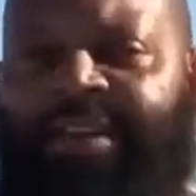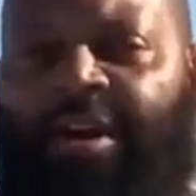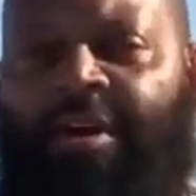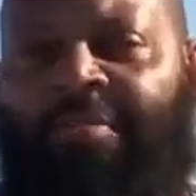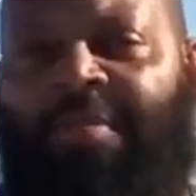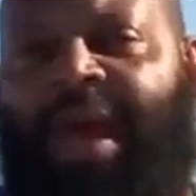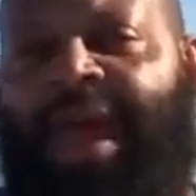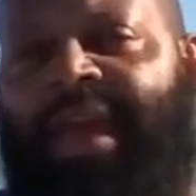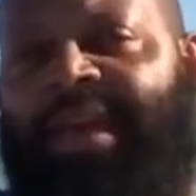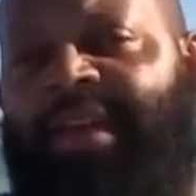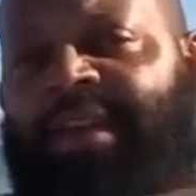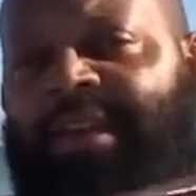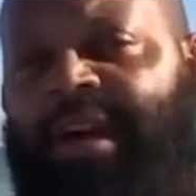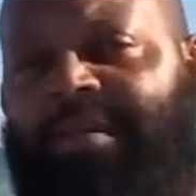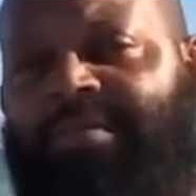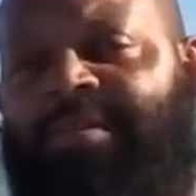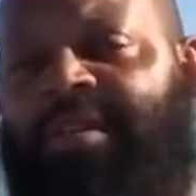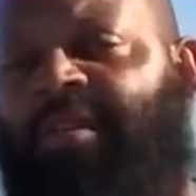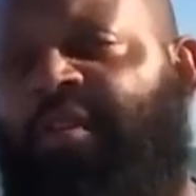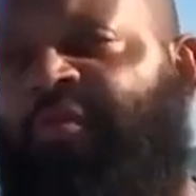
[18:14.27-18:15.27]
no man
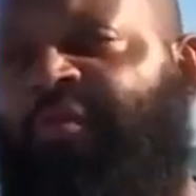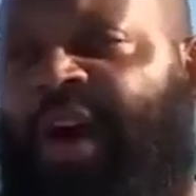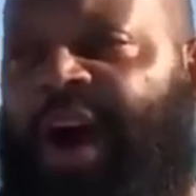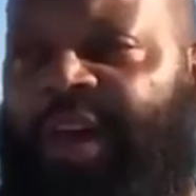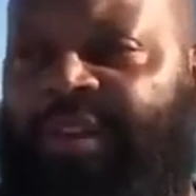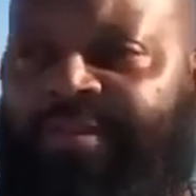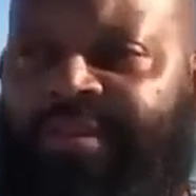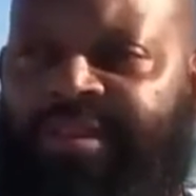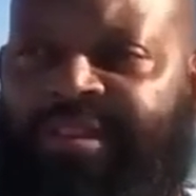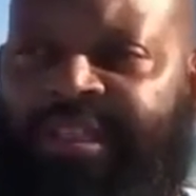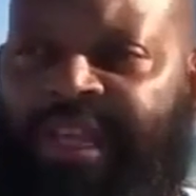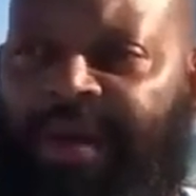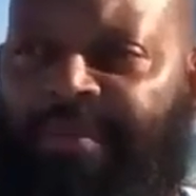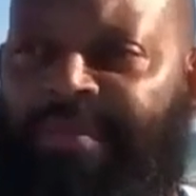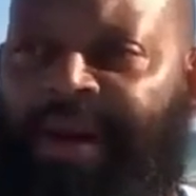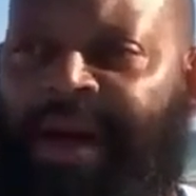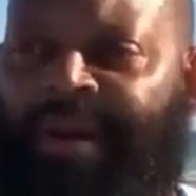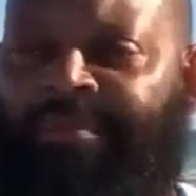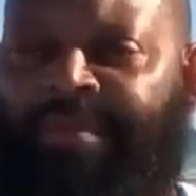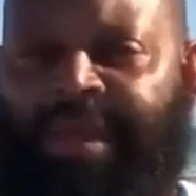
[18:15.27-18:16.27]
can come to the Father
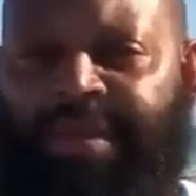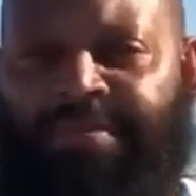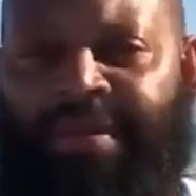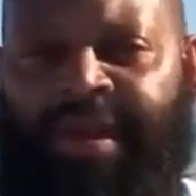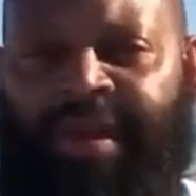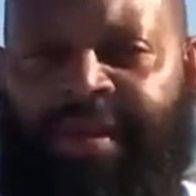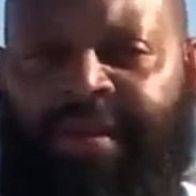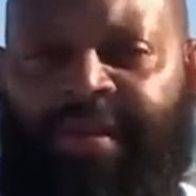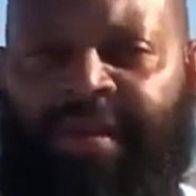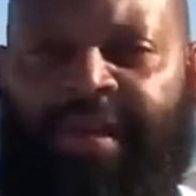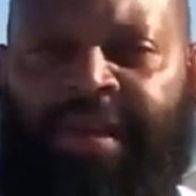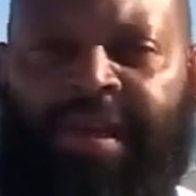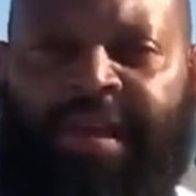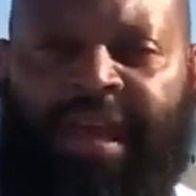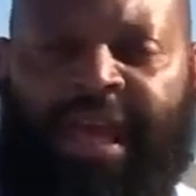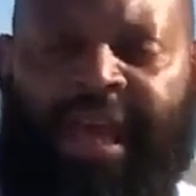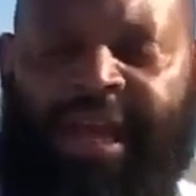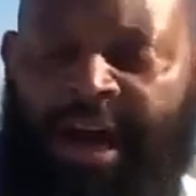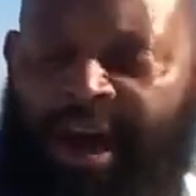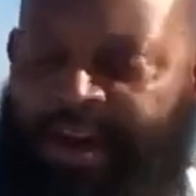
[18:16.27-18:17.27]
except by me, man.
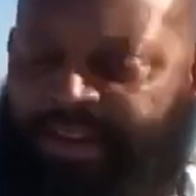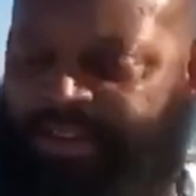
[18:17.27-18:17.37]
And